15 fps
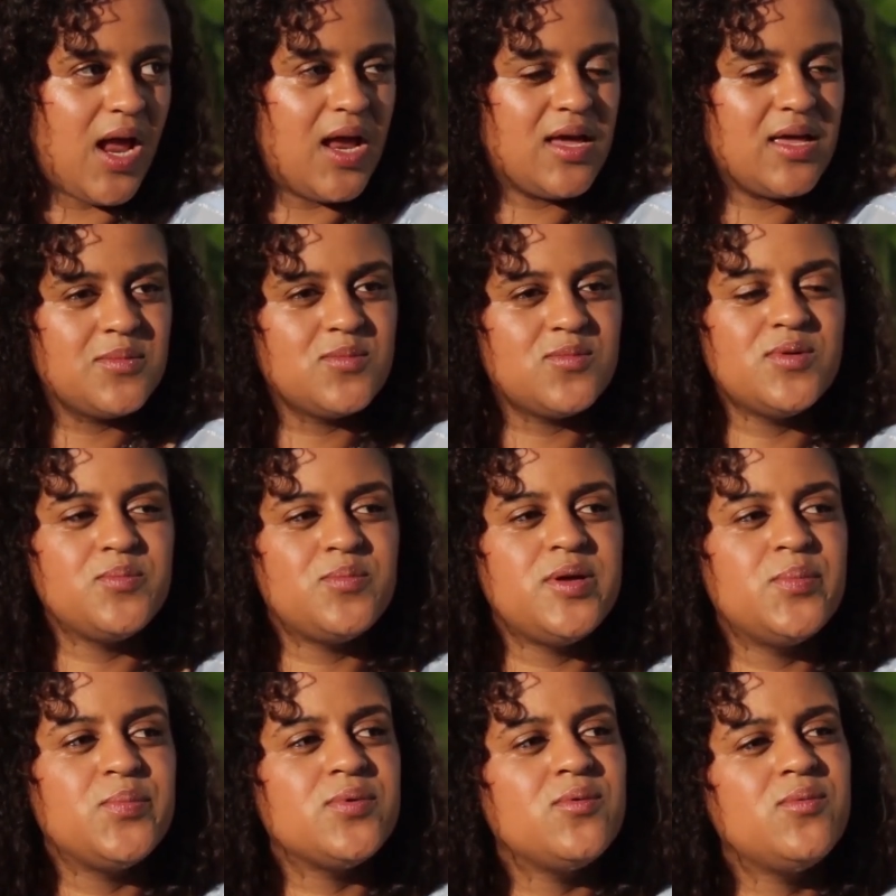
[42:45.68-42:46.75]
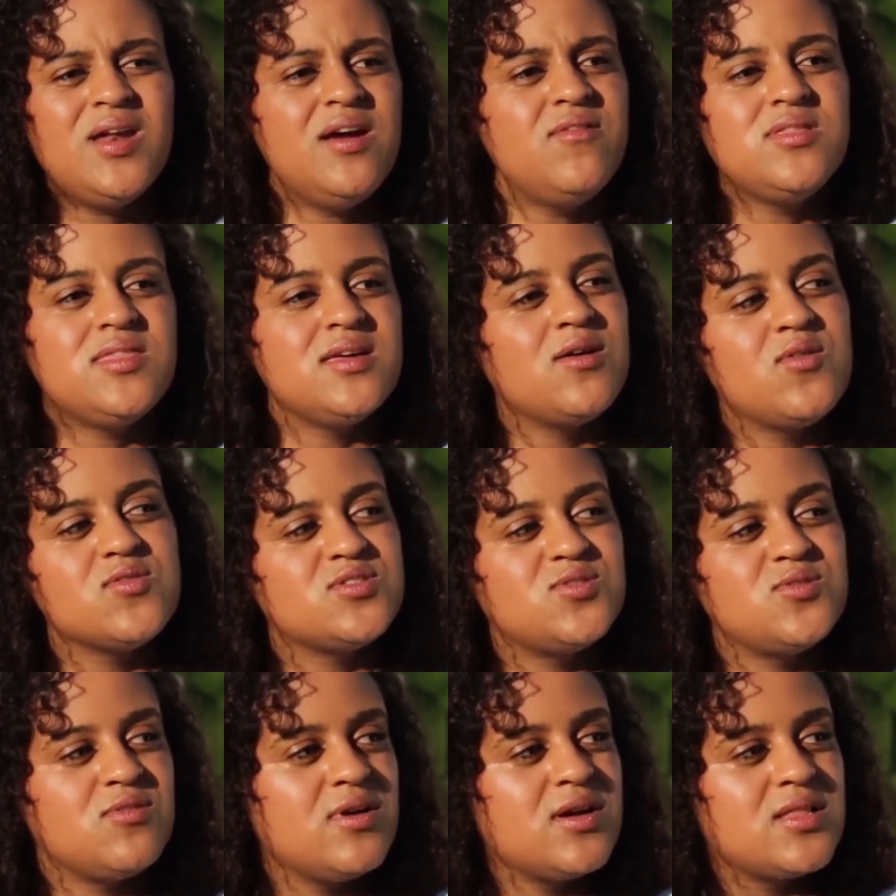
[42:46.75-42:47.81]
Like, and when everything goes
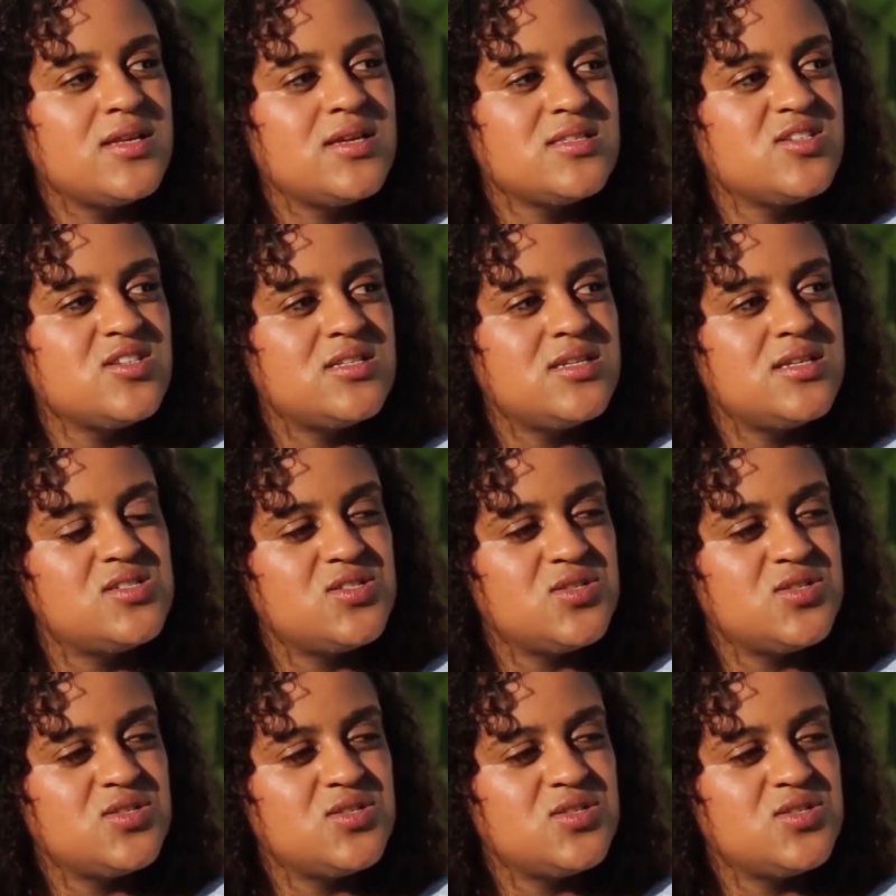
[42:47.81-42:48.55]
too quickly, it's just an